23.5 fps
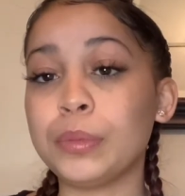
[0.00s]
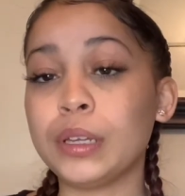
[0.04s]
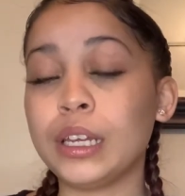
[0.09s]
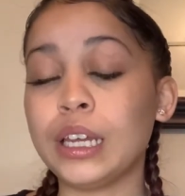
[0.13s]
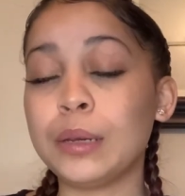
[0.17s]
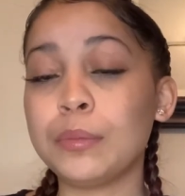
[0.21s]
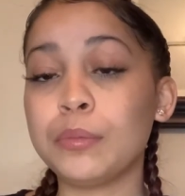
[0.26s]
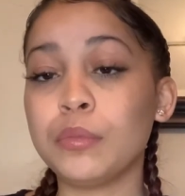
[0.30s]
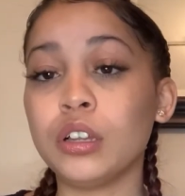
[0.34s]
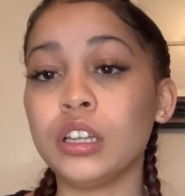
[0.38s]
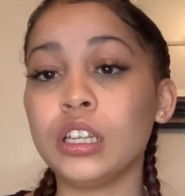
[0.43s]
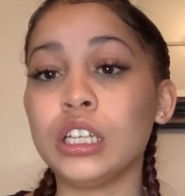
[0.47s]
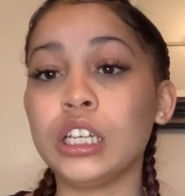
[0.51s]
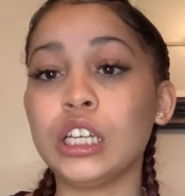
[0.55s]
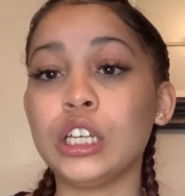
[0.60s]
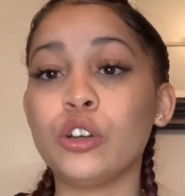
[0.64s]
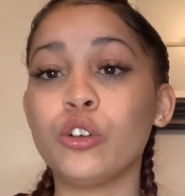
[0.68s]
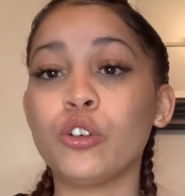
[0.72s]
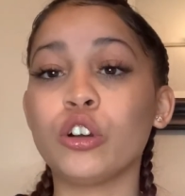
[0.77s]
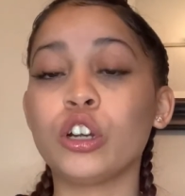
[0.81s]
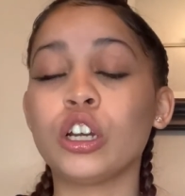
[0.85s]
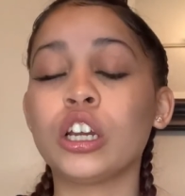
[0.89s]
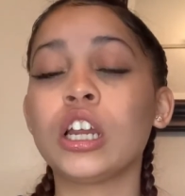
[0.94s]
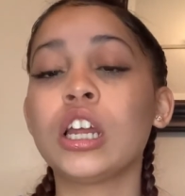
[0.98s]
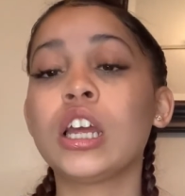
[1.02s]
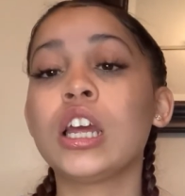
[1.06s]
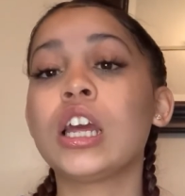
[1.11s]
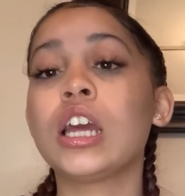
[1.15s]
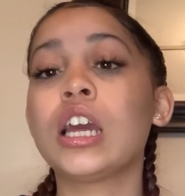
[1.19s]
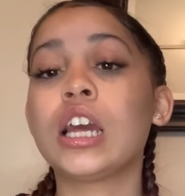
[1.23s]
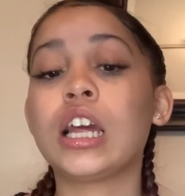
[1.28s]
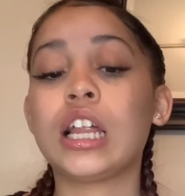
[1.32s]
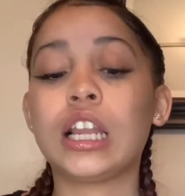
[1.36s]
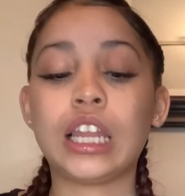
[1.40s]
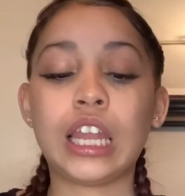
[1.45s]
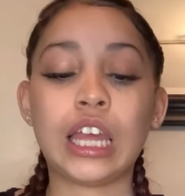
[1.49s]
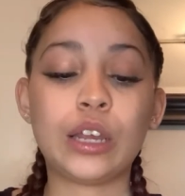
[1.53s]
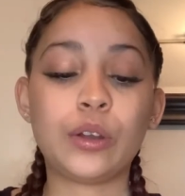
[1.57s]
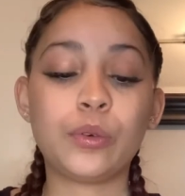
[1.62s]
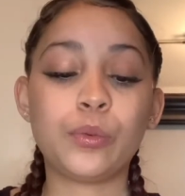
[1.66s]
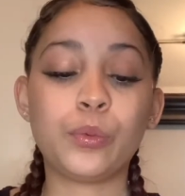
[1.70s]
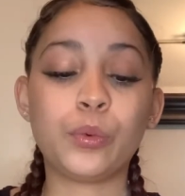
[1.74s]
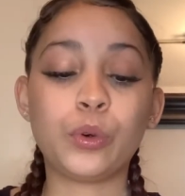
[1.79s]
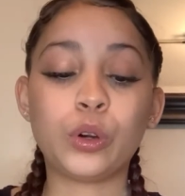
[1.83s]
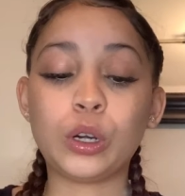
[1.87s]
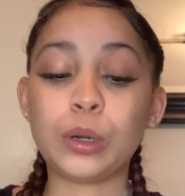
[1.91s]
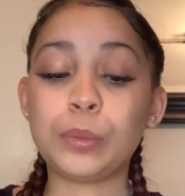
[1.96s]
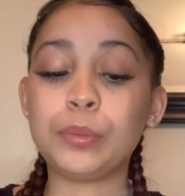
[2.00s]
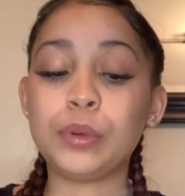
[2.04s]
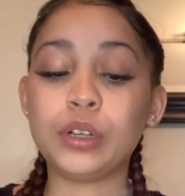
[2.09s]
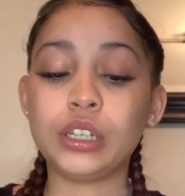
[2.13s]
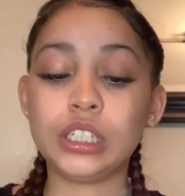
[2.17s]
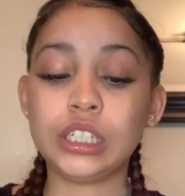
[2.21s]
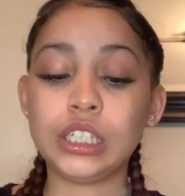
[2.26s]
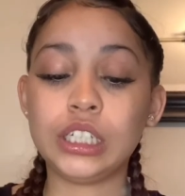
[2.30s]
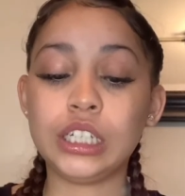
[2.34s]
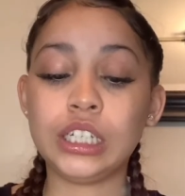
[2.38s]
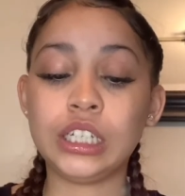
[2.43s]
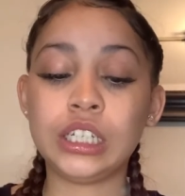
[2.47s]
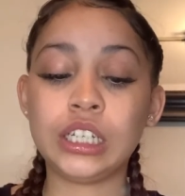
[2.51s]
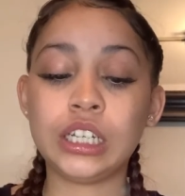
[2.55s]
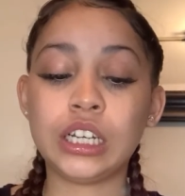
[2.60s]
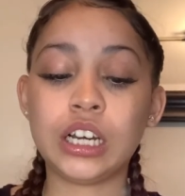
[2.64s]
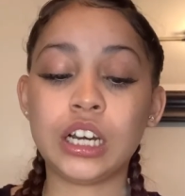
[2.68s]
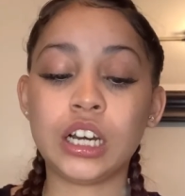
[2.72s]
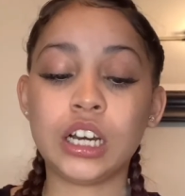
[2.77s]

being bullied or like were bullied,